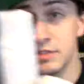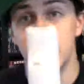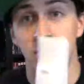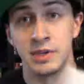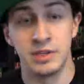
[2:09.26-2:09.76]

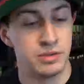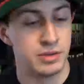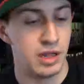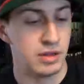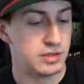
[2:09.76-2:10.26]
were only
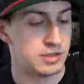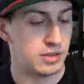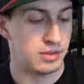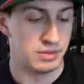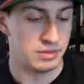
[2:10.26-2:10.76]
$2,
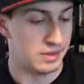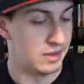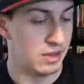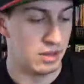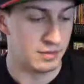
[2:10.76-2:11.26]
so
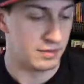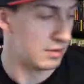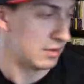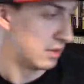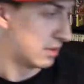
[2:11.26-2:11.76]
$1 for the